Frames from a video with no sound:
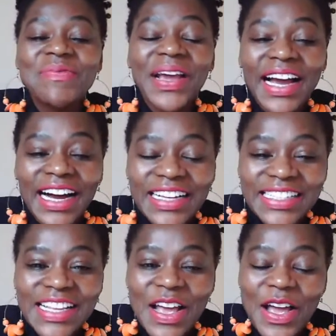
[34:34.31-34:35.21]

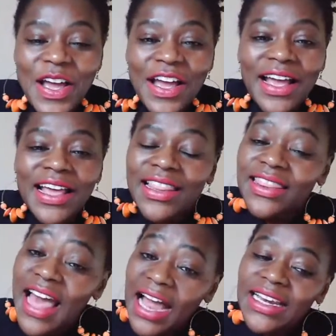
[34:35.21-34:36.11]
Because
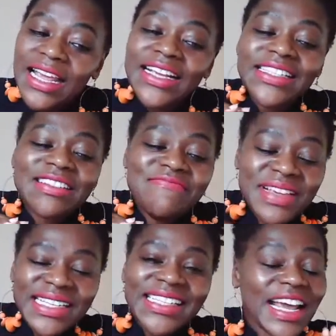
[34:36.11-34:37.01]
that is the
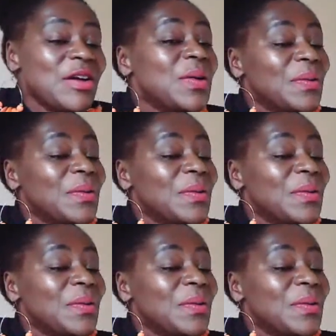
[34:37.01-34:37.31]
mistake,